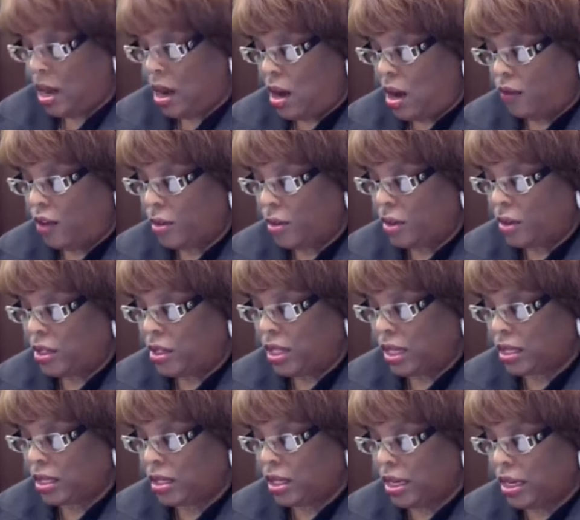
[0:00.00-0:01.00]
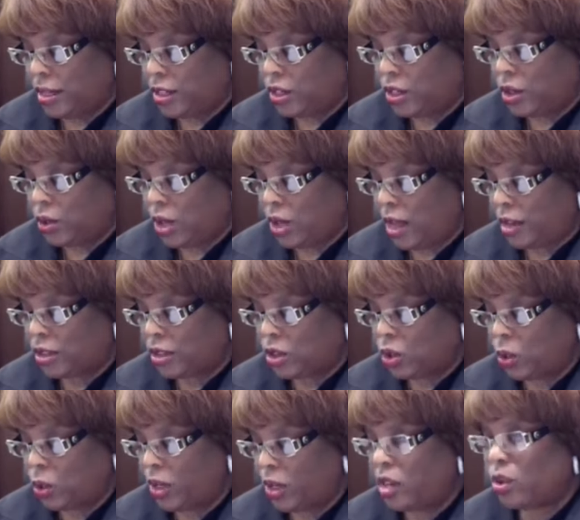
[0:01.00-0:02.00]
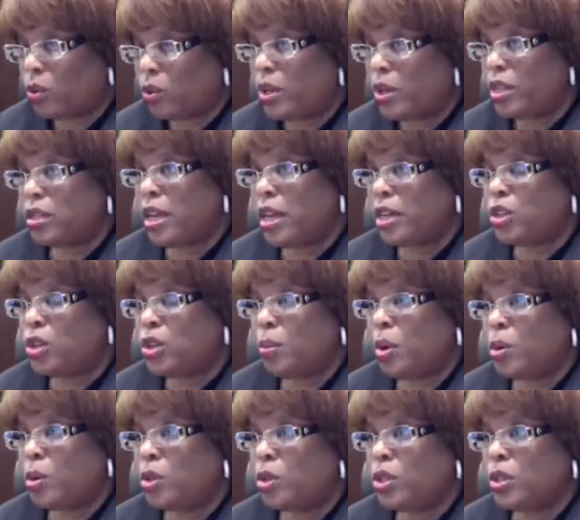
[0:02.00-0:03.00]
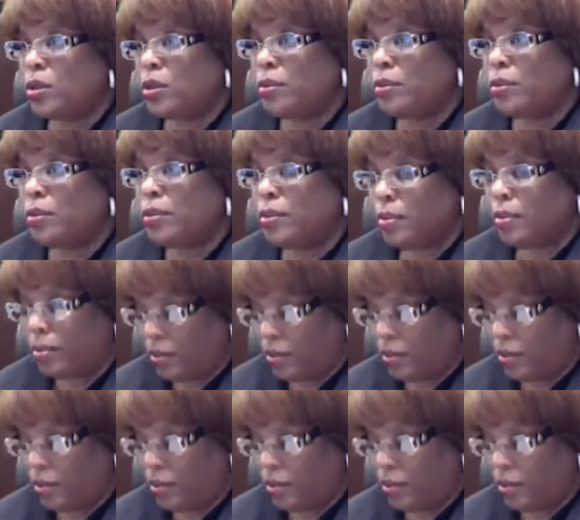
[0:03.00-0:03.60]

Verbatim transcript: November 16th, 2023. Is that your motion? No, Your